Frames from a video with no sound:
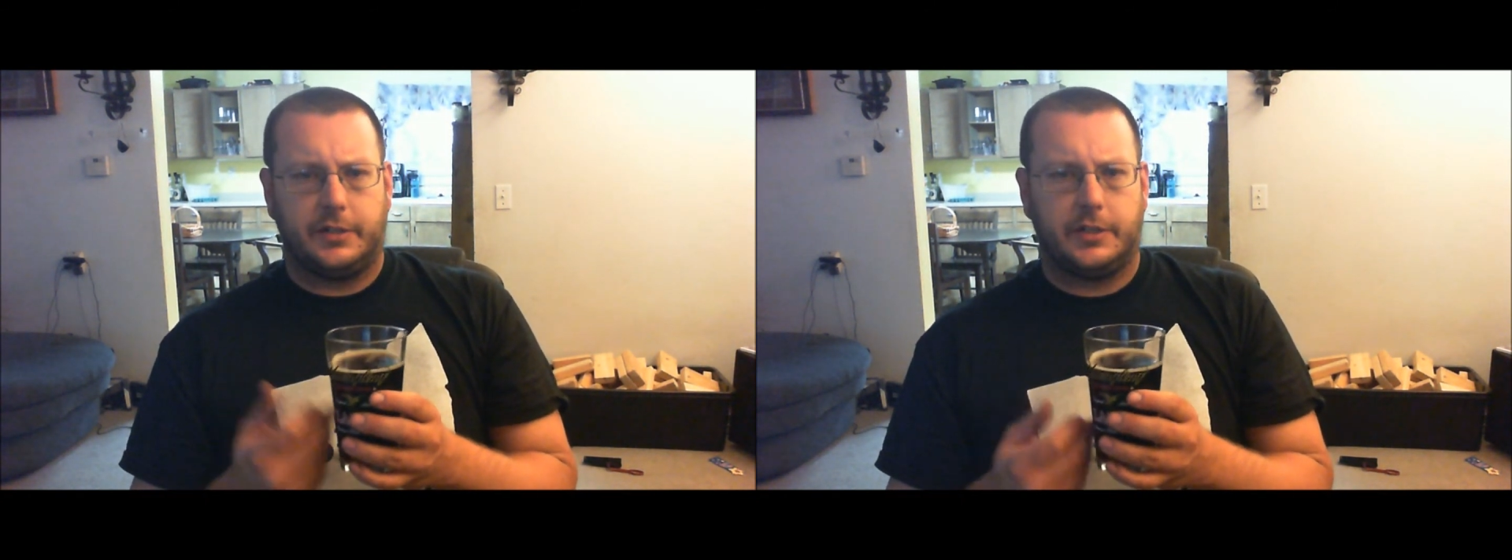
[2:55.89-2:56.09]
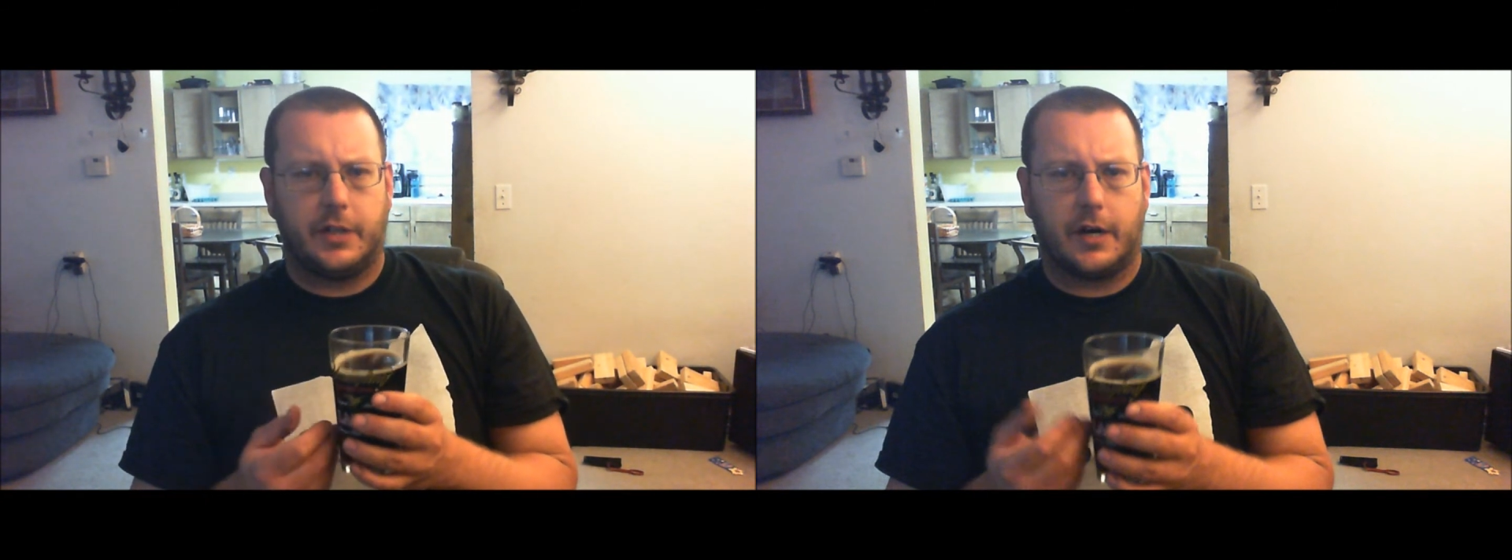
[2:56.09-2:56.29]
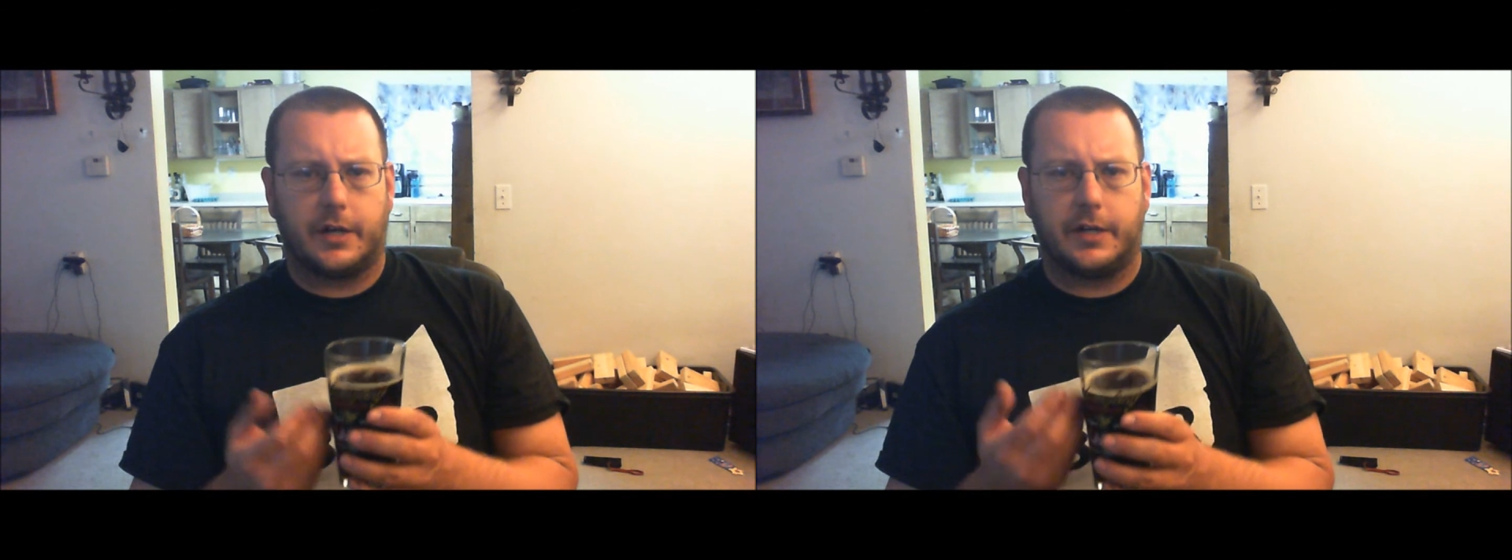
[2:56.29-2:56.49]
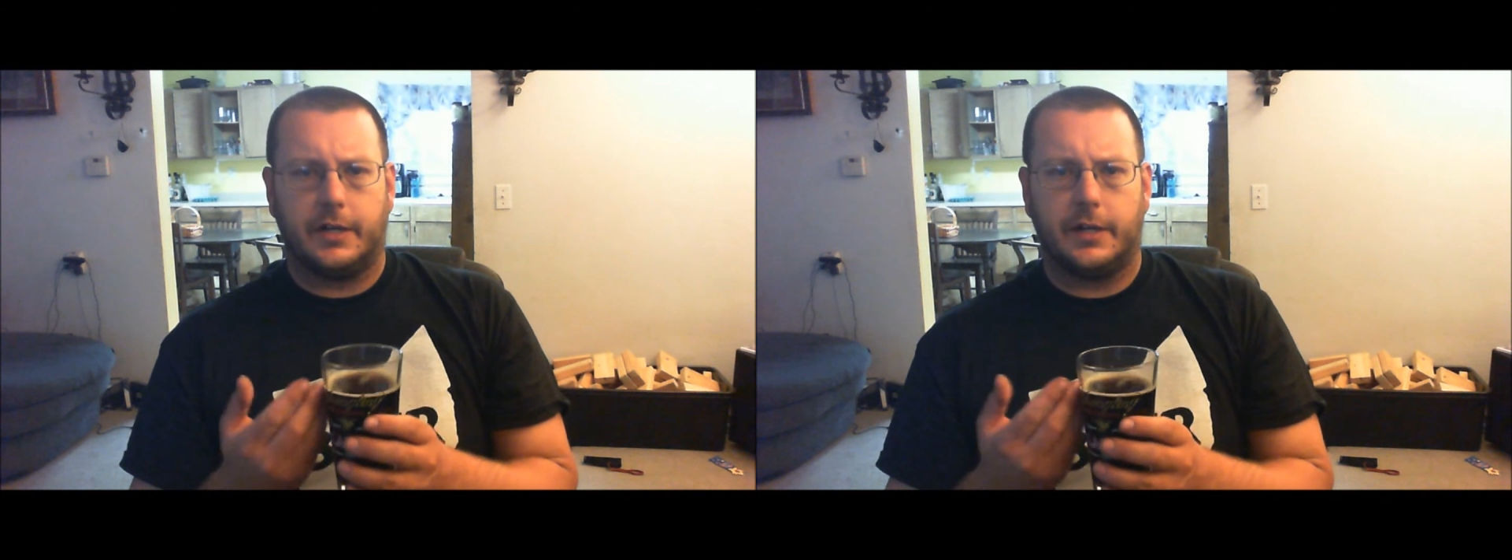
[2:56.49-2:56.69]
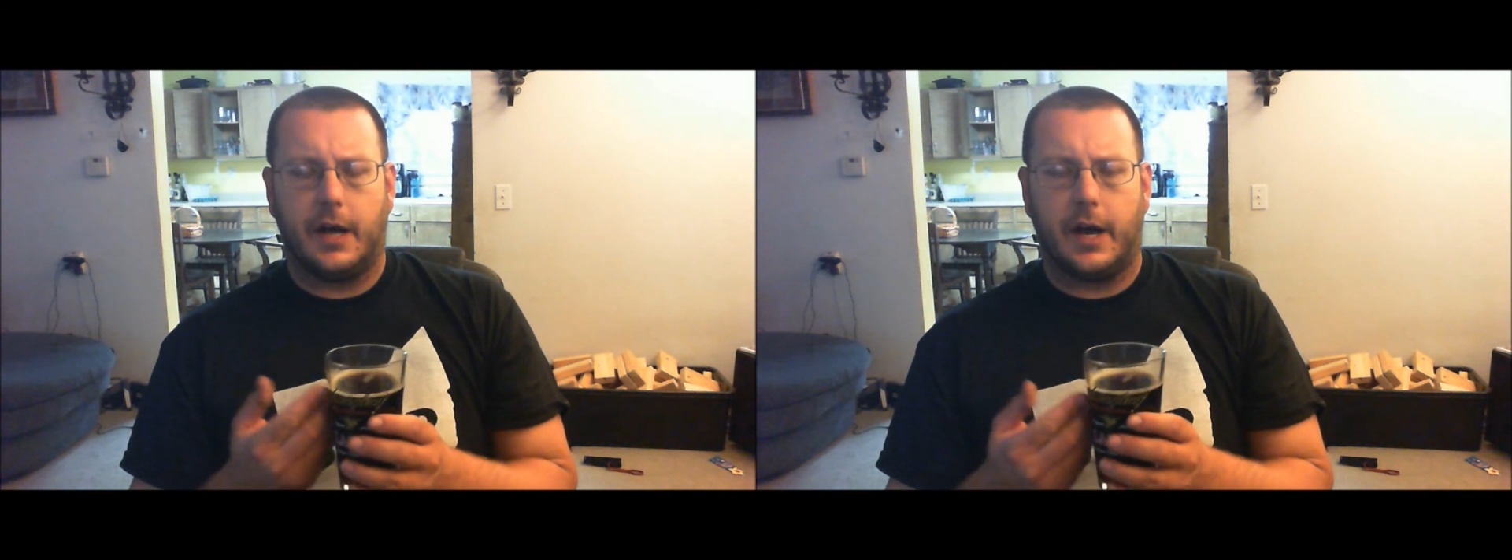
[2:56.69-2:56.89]
dark
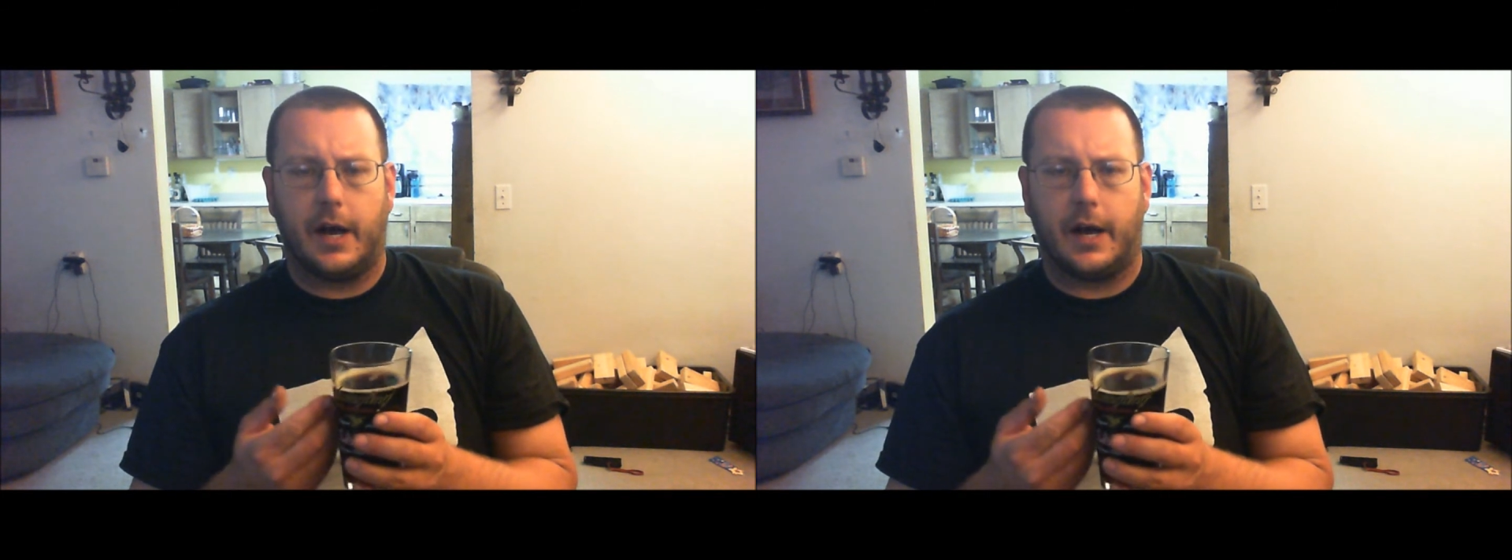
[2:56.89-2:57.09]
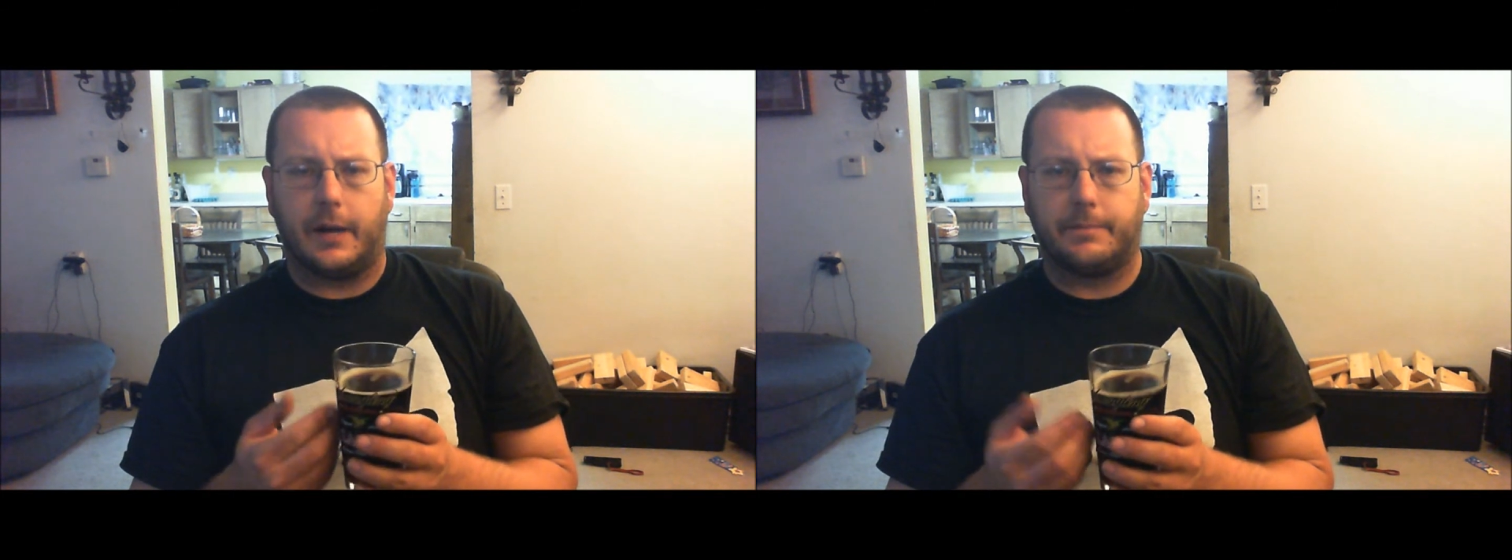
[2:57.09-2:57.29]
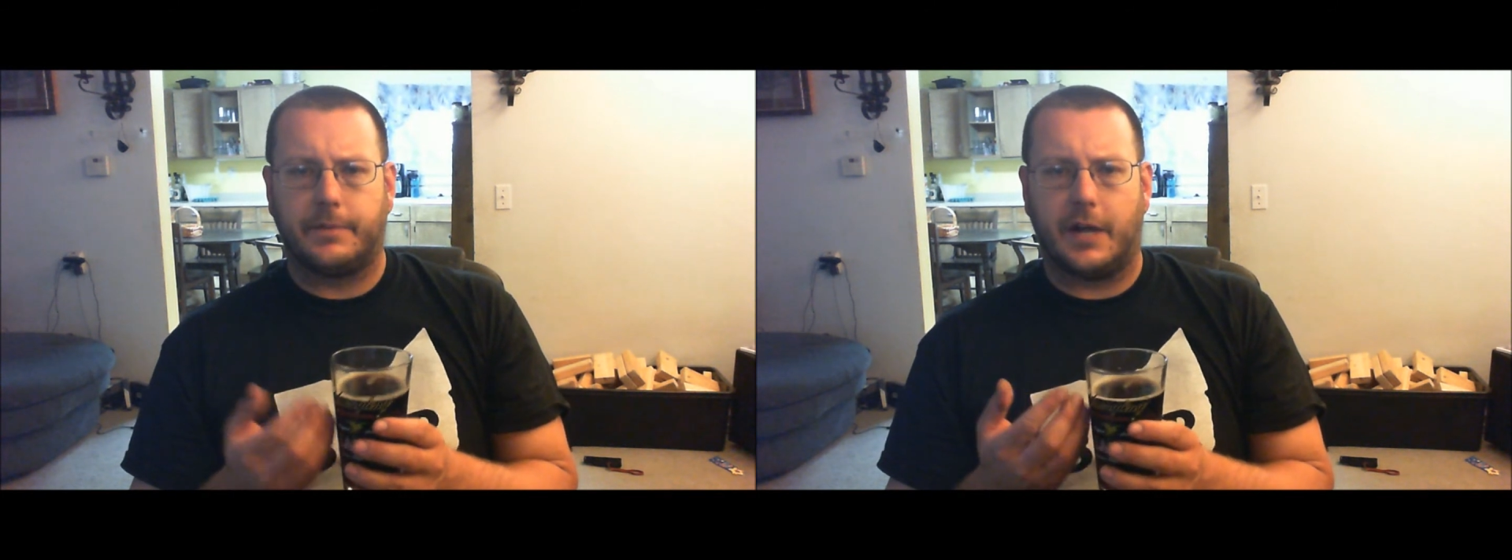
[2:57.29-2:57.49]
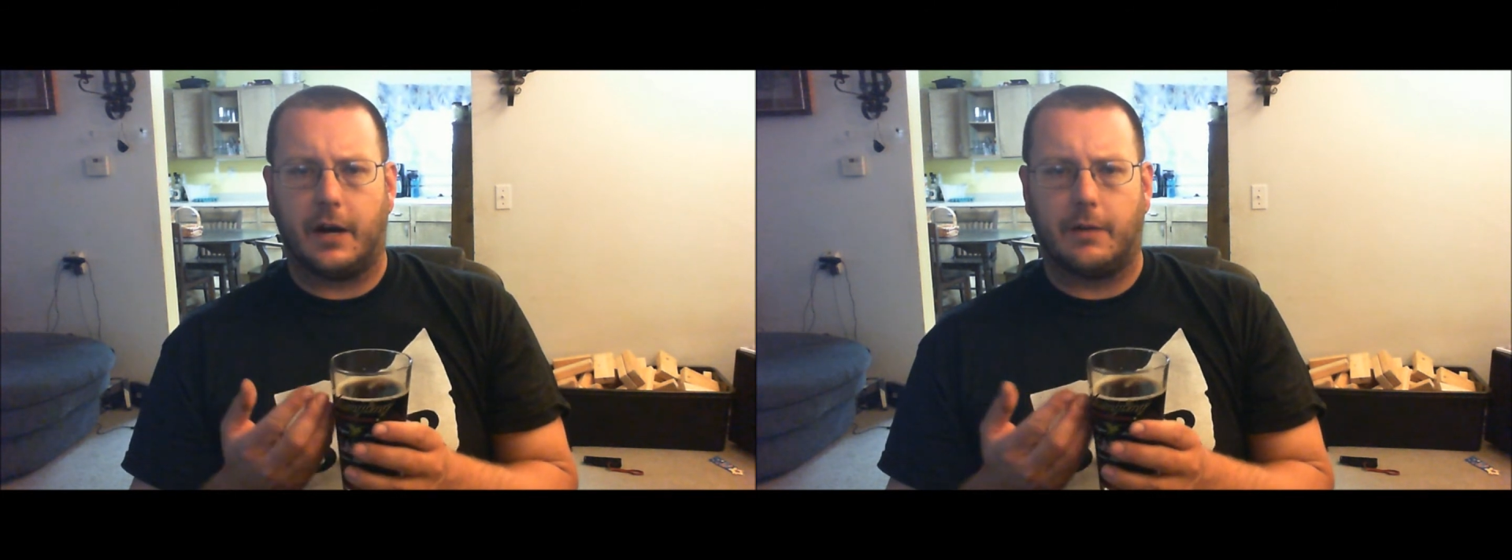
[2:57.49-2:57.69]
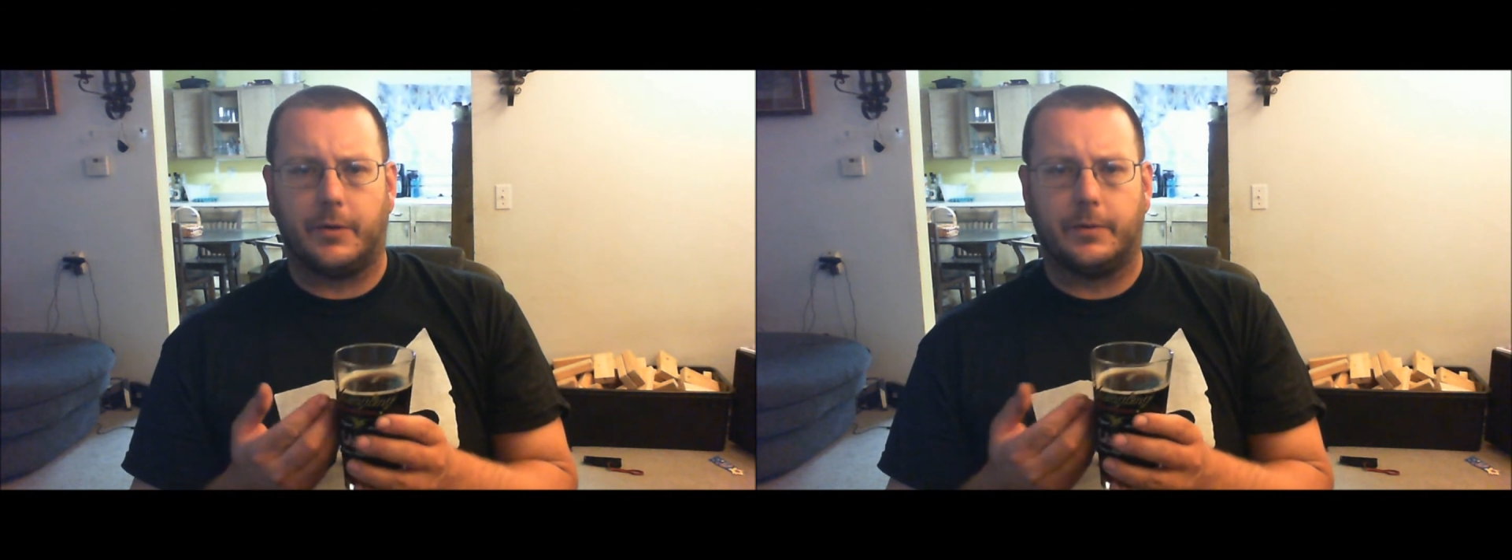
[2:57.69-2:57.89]

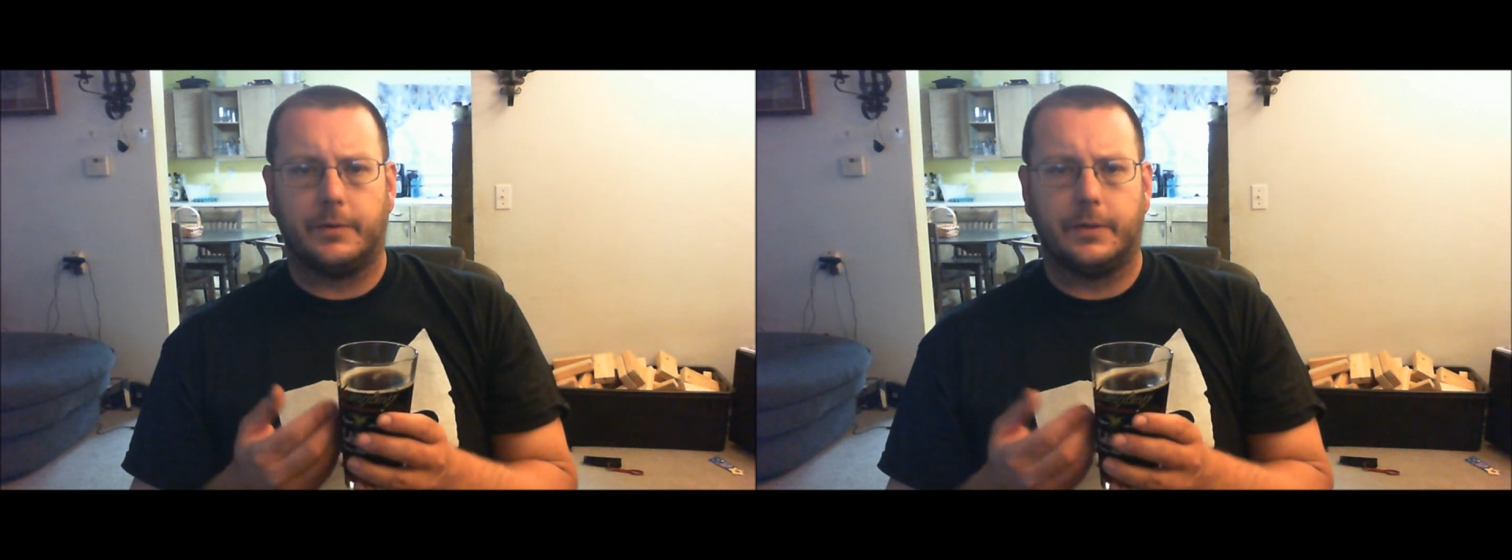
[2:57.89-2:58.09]
caramel